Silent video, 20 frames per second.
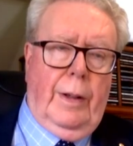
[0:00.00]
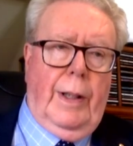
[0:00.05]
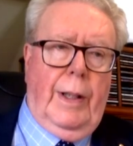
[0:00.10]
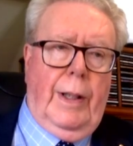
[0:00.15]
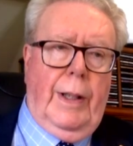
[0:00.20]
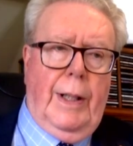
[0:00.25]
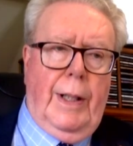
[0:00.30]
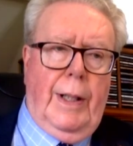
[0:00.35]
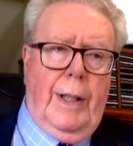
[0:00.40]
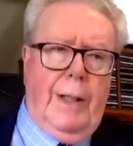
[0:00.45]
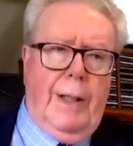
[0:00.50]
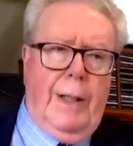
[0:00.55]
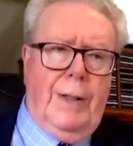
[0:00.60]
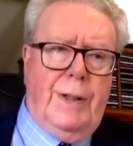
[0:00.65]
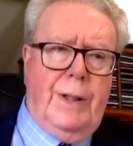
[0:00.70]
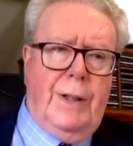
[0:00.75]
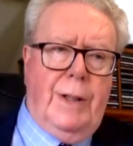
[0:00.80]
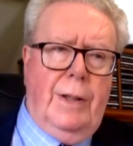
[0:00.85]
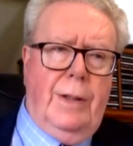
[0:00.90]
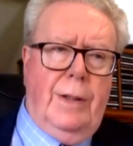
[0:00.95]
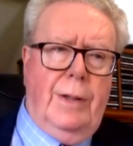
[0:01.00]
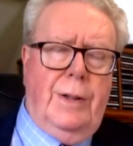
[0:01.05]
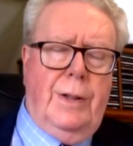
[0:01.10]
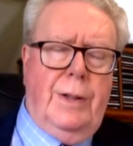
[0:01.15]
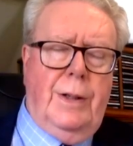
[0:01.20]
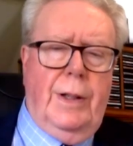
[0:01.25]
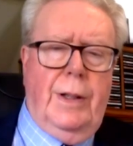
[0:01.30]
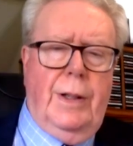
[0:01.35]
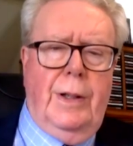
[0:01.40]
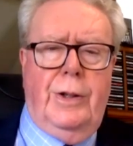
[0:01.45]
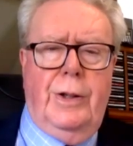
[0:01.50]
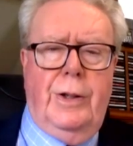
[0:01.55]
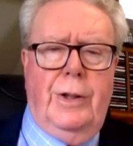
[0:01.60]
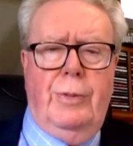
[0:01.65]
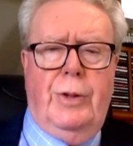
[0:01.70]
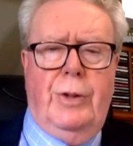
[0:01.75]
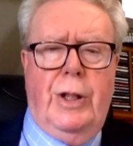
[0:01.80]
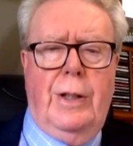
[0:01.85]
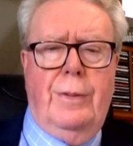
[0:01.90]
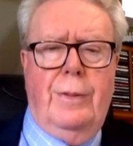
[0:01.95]
It has, and uh, and
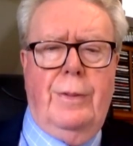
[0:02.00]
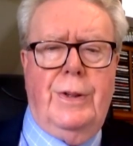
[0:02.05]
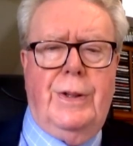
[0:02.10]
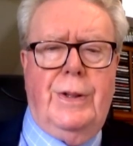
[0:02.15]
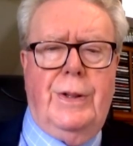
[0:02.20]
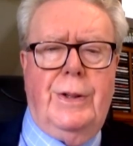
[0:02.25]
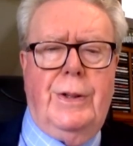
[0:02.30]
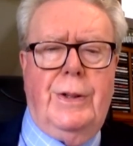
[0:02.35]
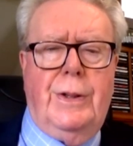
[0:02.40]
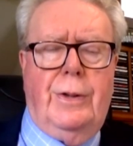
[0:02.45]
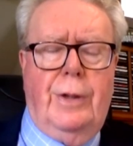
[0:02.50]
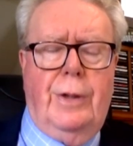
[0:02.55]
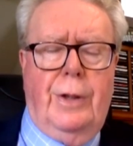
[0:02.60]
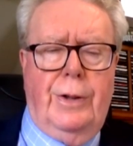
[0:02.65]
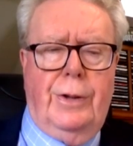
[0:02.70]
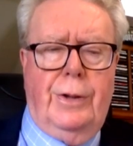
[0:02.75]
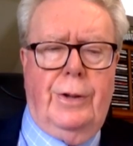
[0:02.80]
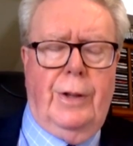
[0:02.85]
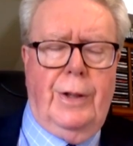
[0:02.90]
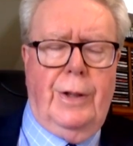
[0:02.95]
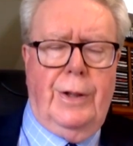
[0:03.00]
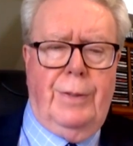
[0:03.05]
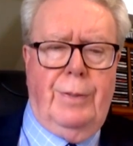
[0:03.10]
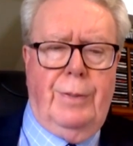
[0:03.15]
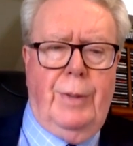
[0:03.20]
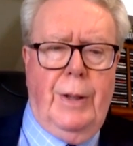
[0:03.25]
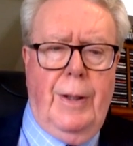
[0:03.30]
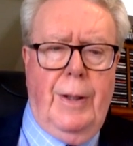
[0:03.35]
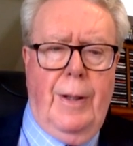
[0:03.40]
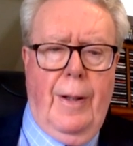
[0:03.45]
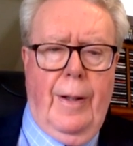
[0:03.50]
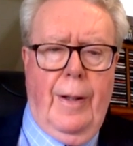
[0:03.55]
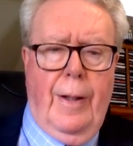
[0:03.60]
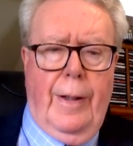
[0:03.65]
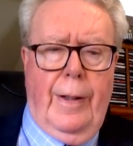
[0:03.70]
Jim Chalmers, as the treasurer, has been